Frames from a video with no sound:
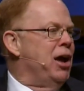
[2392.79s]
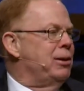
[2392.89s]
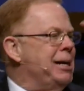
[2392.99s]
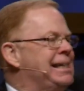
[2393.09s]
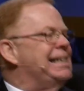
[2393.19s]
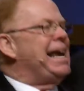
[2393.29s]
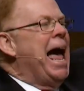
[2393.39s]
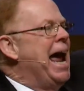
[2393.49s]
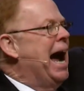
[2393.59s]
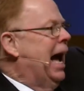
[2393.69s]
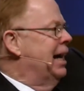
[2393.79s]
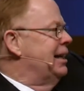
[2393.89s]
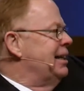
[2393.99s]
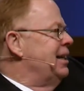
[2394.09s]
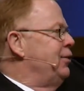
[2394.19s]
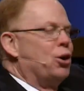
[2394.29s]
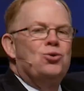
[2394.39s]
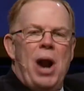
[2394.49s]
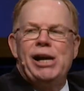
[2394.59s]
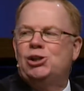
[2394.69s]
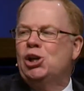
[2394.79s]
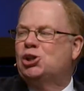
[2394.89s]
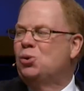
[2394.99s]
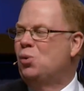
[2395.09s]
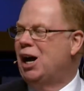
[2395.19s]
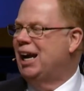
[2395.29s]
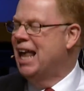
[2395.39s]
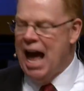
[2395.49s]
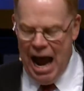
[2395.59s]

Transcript: The Messiah, the righteous one.